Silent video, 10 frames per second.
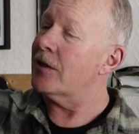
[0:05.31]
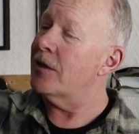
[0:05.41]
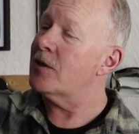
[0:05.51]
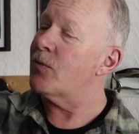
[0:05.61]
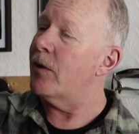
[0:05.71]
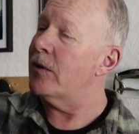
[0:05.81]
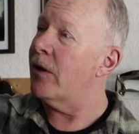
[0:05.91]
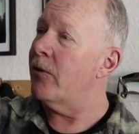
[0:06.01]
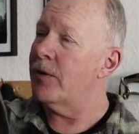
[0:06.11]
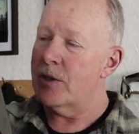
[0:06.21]
like this one
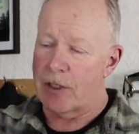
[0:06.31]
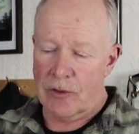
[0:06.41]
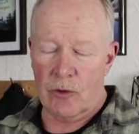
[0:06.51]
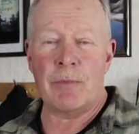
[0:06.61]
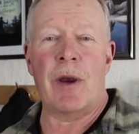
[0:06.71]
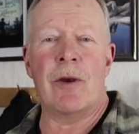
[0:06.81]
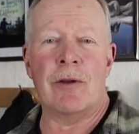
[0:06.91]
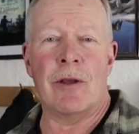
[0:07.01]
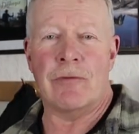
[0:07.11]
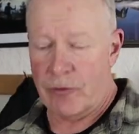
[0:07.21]
are an essential
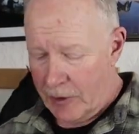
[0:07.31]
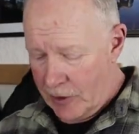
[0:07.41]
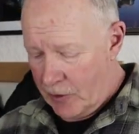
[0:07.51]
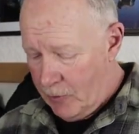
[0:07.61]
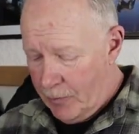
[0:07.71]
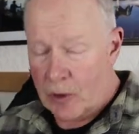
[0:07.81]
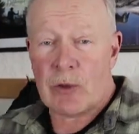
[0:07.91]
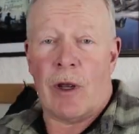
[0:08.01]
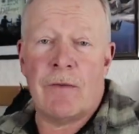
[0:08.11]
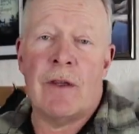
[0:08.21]
part of traditional
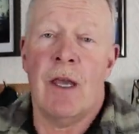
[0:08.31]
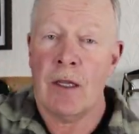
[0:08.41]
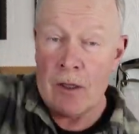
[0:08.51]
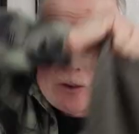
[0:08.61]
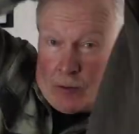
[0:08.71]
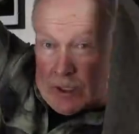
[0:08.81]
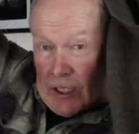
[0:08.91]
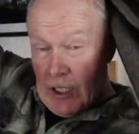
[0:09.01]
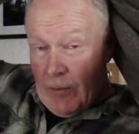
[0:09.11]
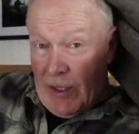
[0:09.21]
bushcraft. Not only
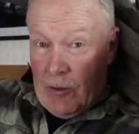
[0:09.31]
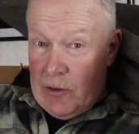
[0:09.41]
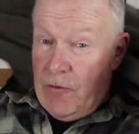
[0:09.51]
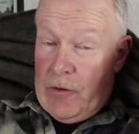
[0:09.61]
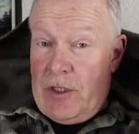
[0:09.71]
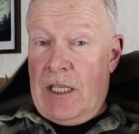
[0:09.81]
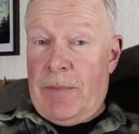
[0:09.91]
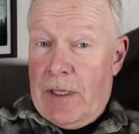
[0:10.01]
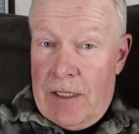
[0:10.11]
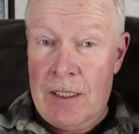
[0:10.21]
can they be used for
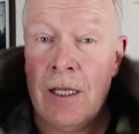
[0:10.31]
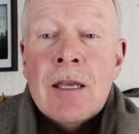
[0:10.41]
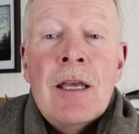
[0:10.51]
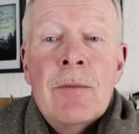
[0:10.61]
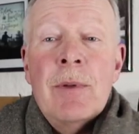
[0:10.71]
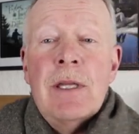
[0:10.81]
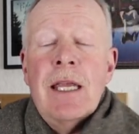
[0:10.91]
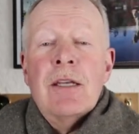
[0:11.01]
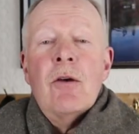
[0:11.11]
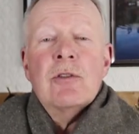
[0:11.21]
sleeping in, but they
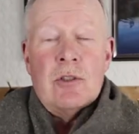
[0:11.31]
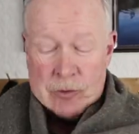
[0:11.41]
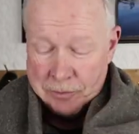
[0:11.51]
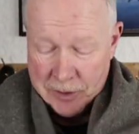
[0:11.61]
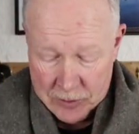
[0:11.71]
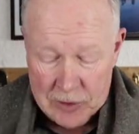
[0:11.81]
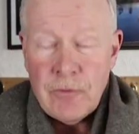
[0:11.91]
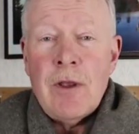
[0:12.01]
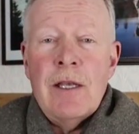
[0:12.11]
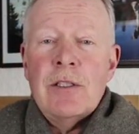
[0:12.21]
can also be used
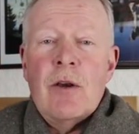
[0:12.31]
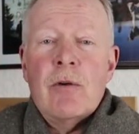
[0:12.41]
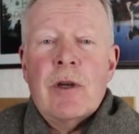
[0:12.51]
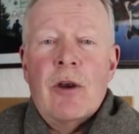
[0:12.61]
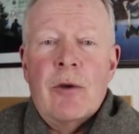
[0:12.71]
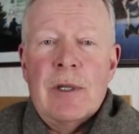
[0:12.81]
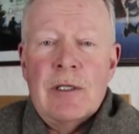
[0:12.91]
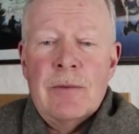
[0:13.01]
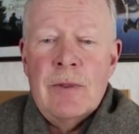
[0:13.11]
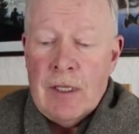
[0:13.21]
as an outer
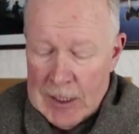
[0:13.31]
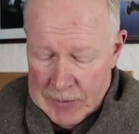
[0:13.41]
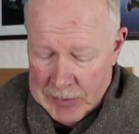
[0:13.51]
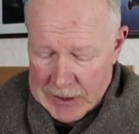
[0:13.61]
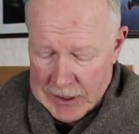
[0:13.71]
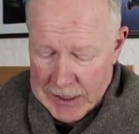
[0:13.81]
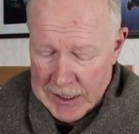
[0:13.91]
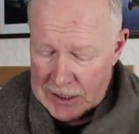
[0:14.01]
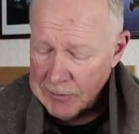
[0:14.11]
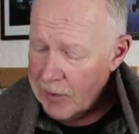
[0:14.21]
garment. But to
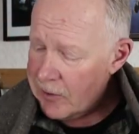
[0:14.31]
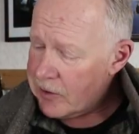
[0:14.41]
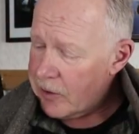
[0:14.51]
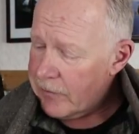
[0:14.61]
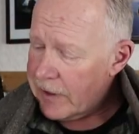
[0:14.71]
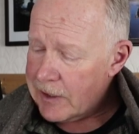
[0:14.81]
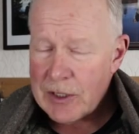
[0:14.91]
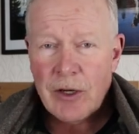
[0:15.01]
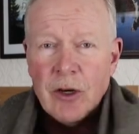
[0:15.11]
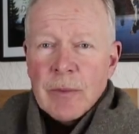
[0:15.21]
get the most out of it as
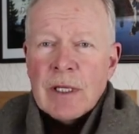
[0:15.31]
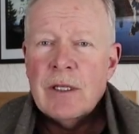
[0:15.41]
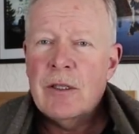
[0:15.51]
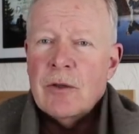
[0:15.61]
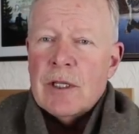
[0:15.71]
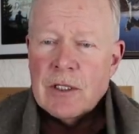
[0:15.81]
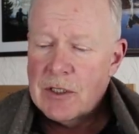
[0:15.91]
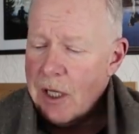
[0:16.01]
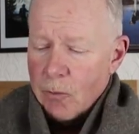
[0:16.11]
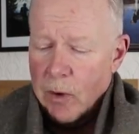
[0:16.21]
a garment, you need
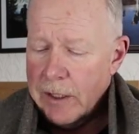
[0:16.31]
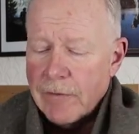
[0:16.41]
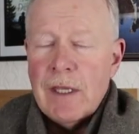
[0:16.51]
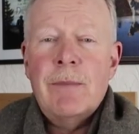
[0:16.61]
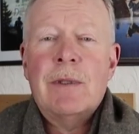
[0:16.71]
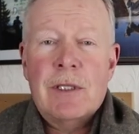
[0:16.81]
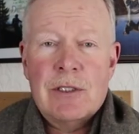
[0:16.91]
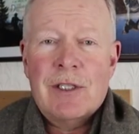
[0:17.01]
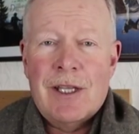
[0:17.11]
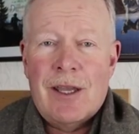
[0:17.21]
some way of keeping
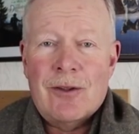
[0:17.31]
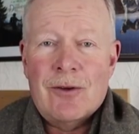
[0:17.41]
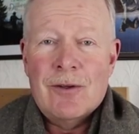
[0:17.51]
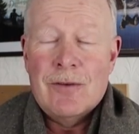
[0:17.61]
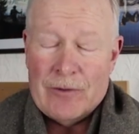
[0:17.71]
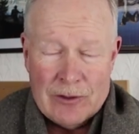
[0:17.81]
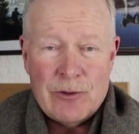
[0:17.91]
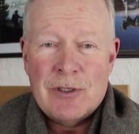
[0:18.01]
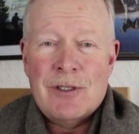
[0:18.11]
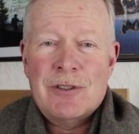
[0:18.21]
this together. If you're
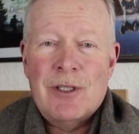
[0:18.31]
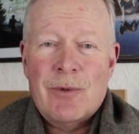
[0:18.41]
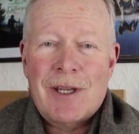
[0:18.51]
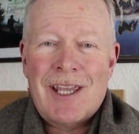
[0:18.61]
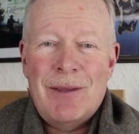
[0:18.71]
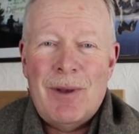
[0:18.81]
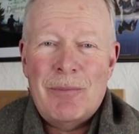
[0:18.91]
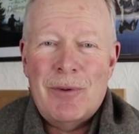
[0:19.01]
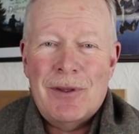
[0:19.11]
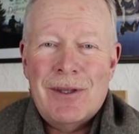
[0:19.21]
interested in seeing what I came
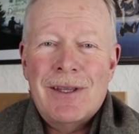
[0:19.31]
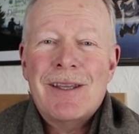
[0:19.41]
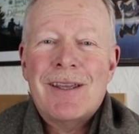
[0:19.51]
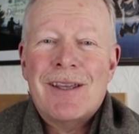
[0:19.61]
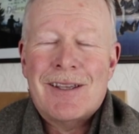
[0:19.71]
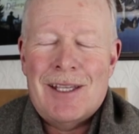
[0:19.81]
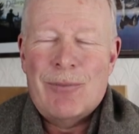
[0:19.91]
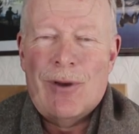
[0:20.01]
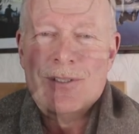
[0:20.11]
up with, keep